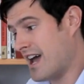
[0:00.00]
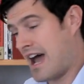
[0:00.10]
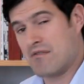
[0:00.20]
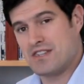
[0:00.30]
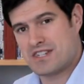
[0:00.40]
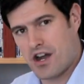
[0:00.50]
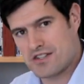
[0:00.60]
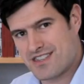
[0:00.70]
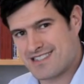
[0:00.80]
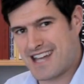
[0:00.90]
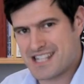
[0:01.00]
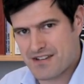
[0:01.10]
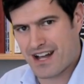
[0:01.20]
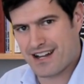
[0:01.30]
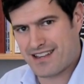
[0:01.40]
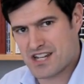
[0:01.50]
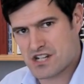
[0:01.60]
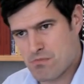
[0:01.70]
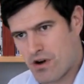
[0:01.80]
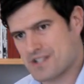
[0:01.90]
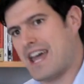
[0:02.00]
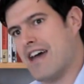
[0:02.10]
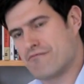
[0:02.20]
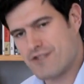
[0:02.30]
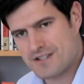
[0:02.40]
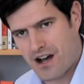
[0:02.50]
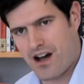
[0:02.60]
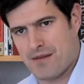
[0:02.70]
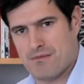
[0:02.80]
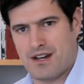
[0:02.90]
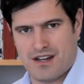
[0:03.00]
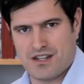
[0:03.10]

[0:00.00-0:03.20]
having to go to the data validation box every time